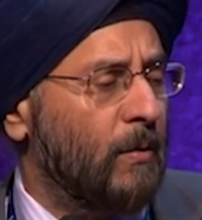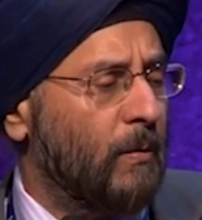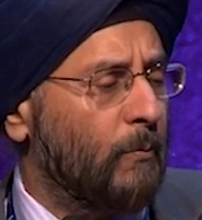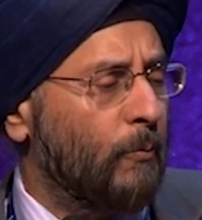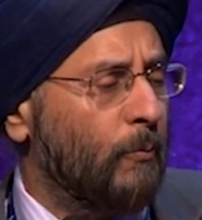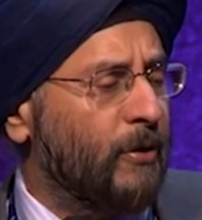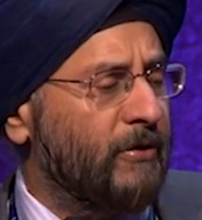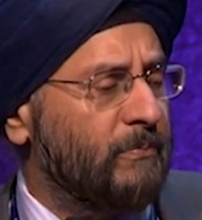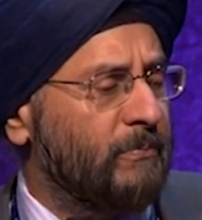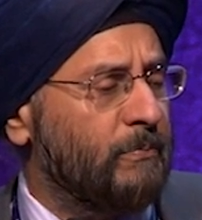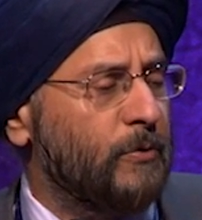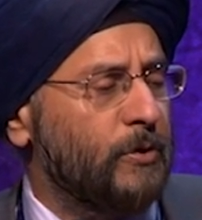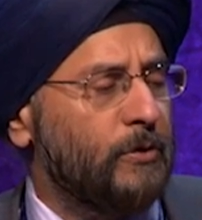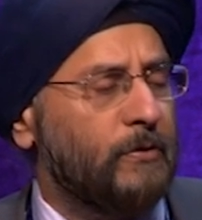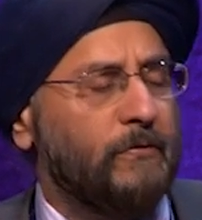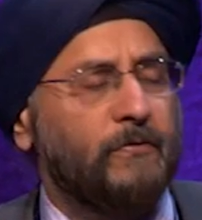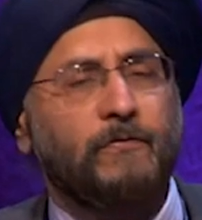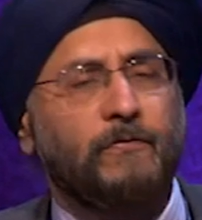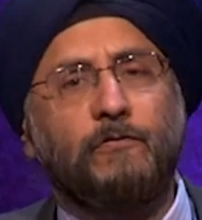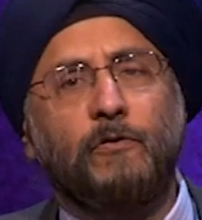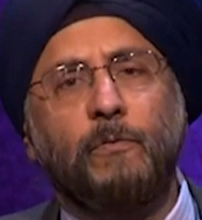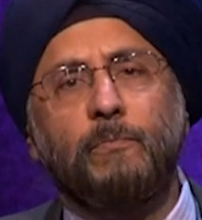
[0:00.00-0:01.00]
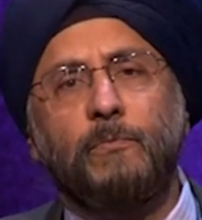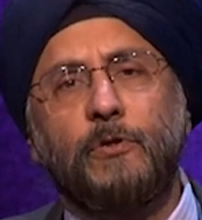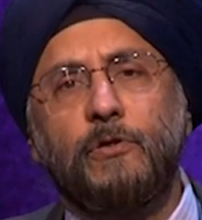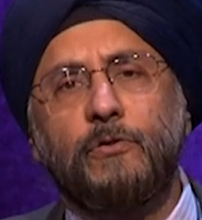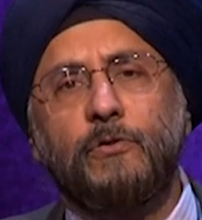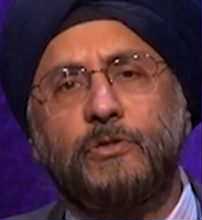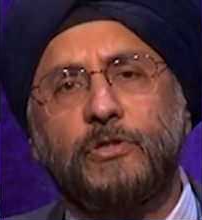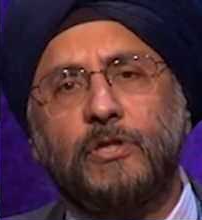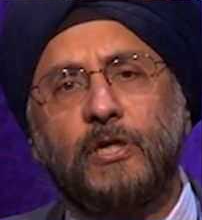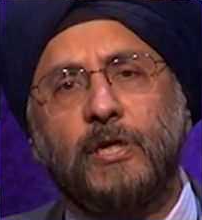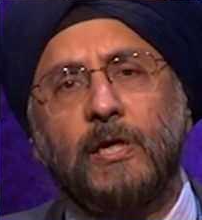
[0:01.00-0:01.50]
we've moved from
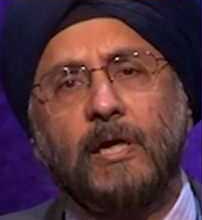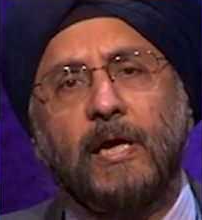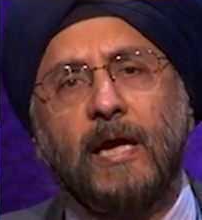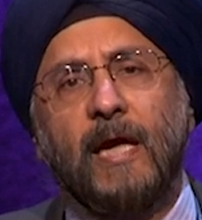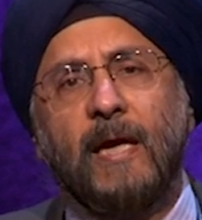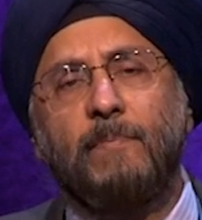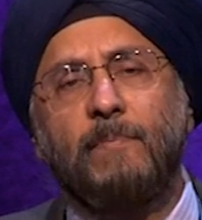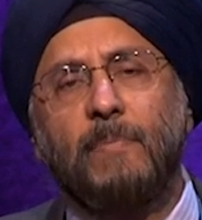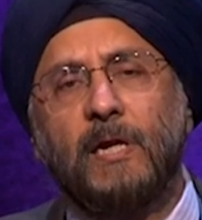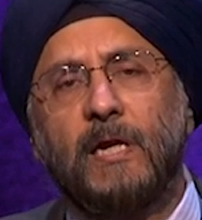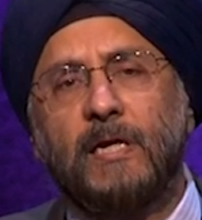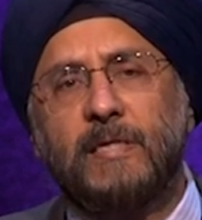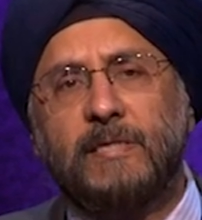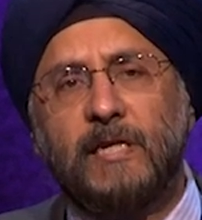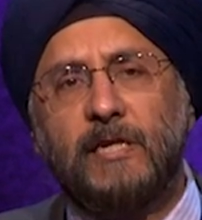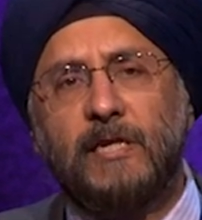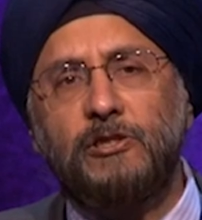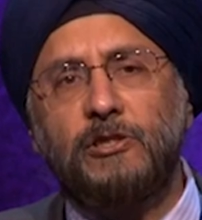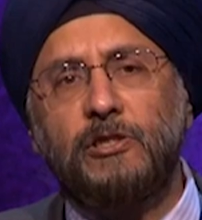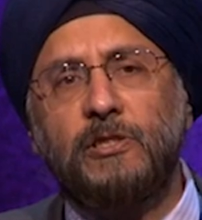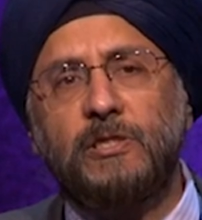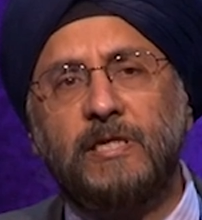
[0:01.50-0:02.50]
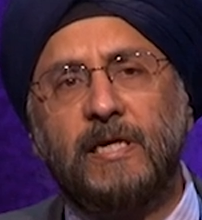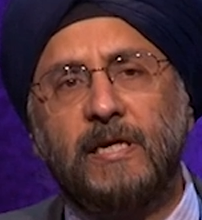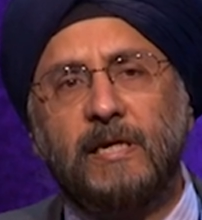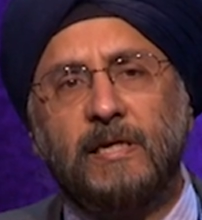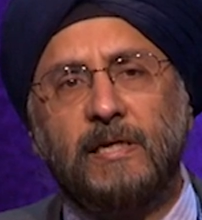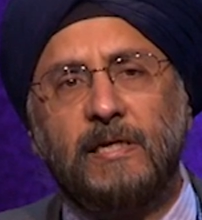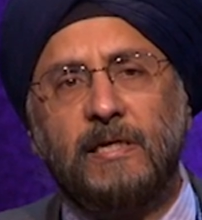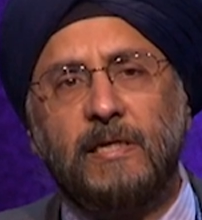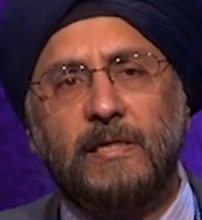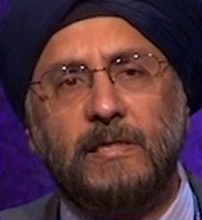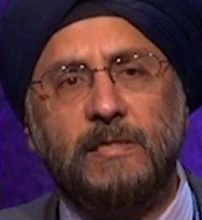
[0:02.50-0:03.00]
using embolization
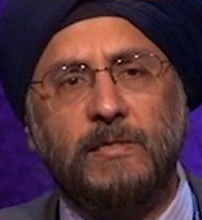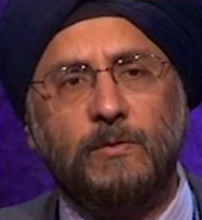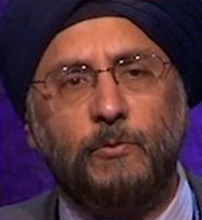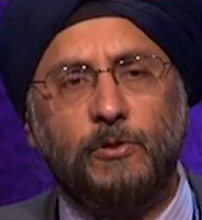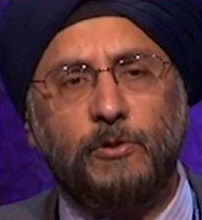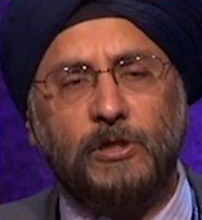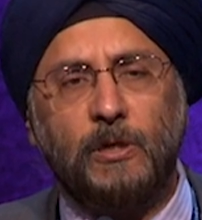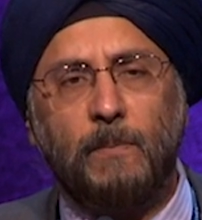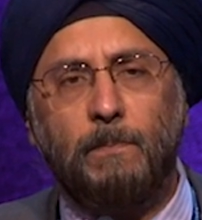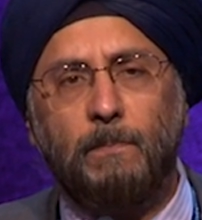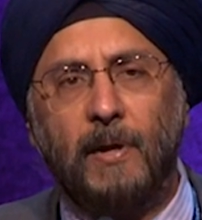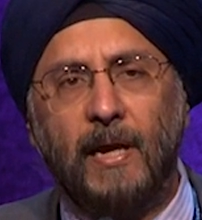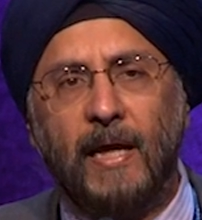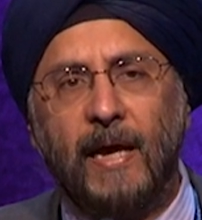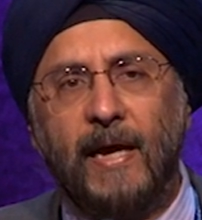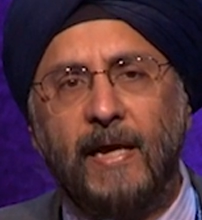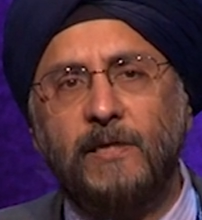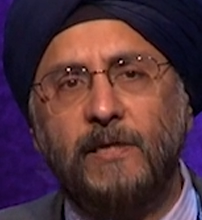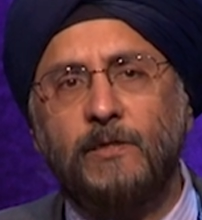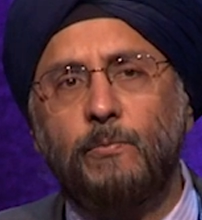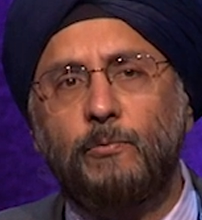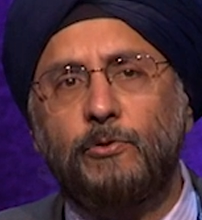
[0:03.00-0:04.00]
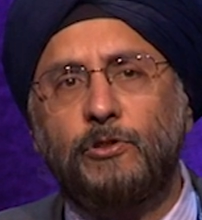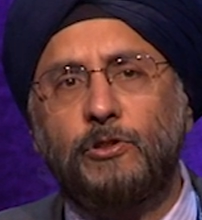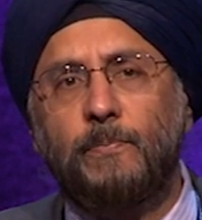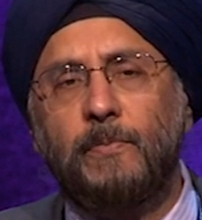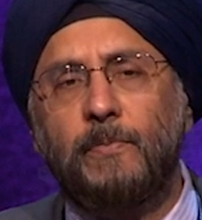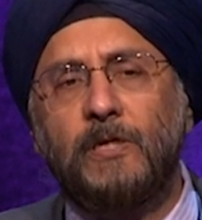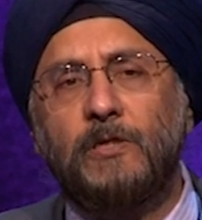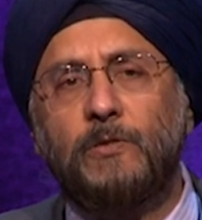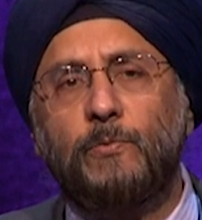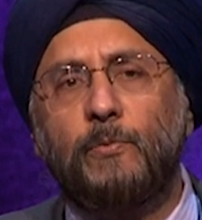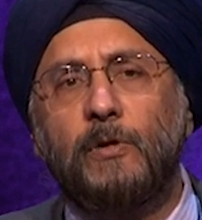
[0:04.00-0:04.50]
techniques, which are bland, which
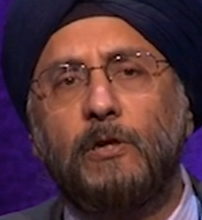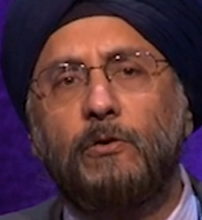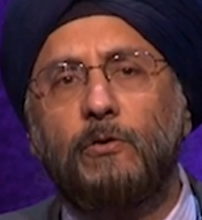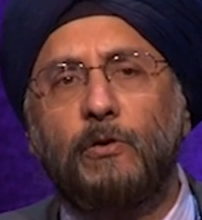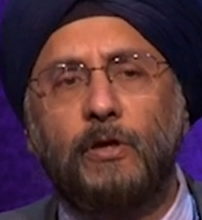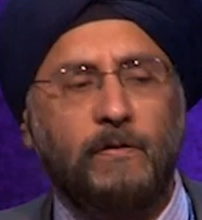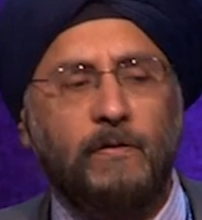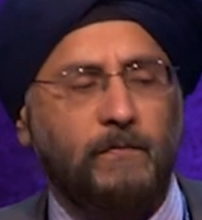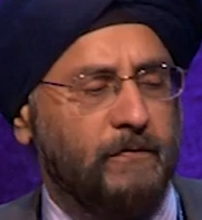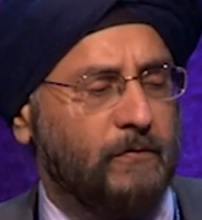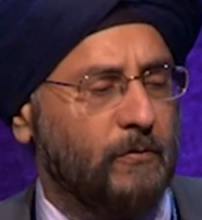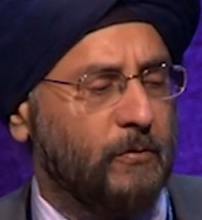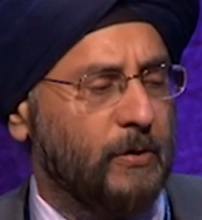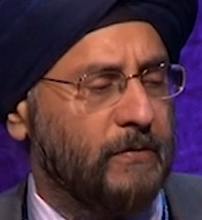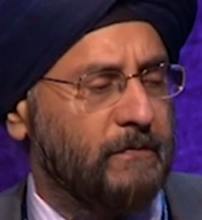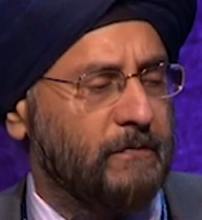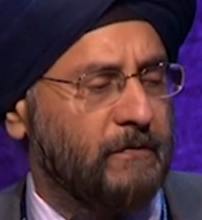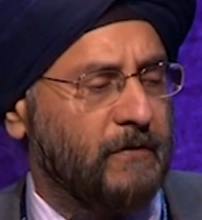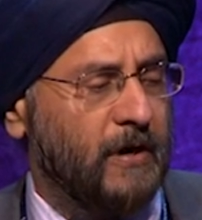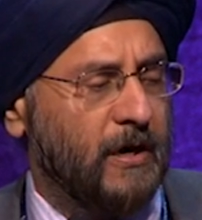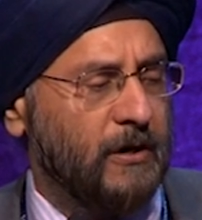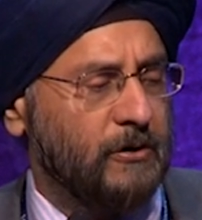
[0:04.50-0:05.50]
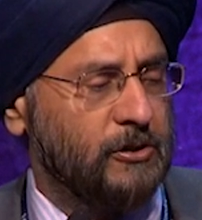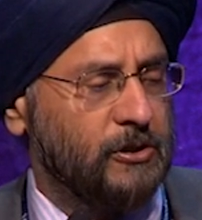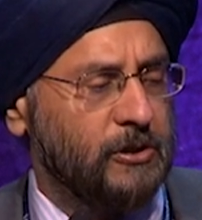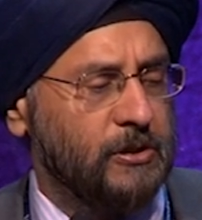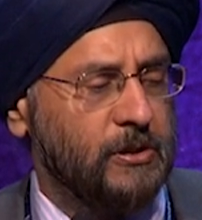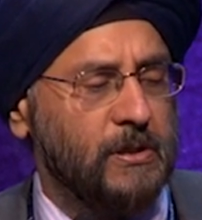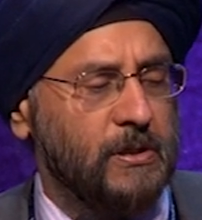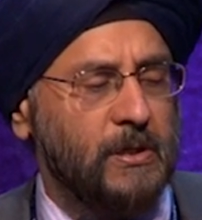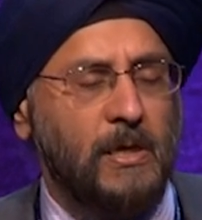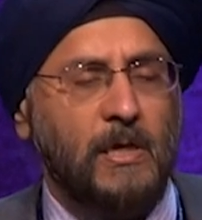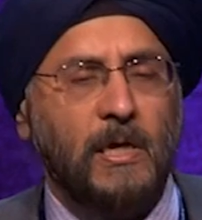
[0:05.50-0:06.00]
means we're looking for
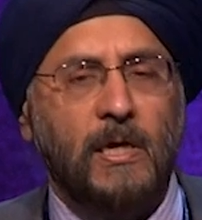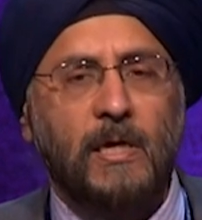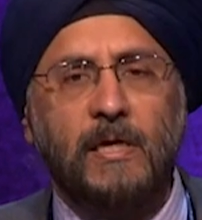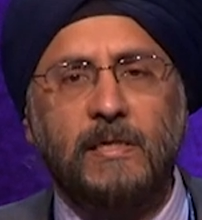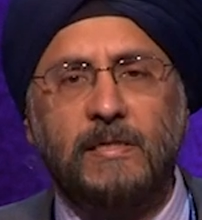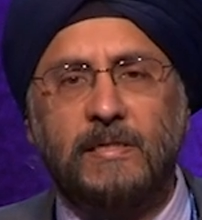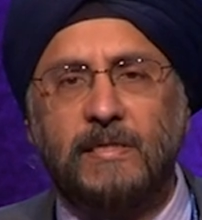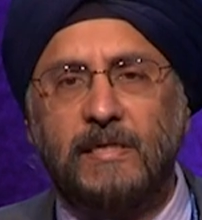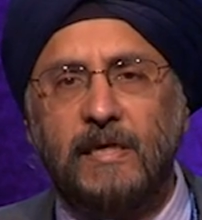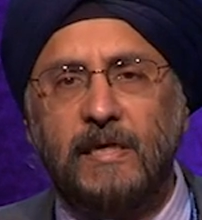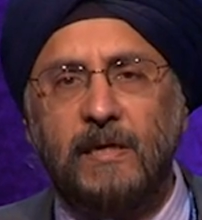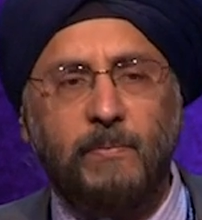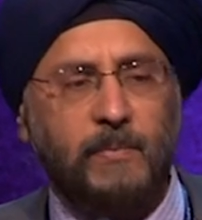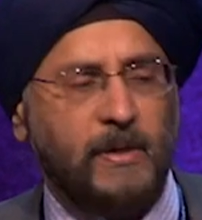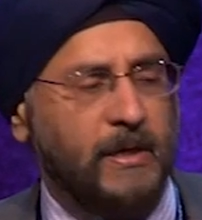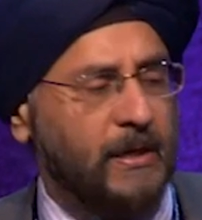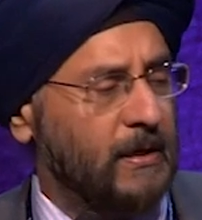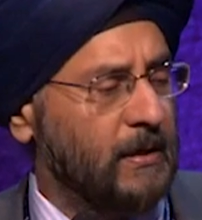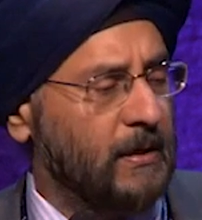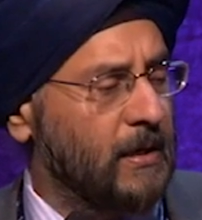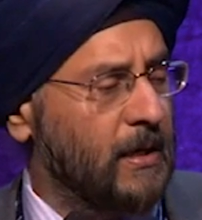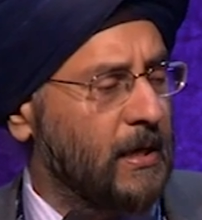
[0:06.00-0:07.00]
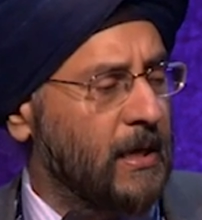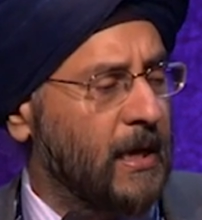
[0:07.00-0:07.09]
infarction, ischemia,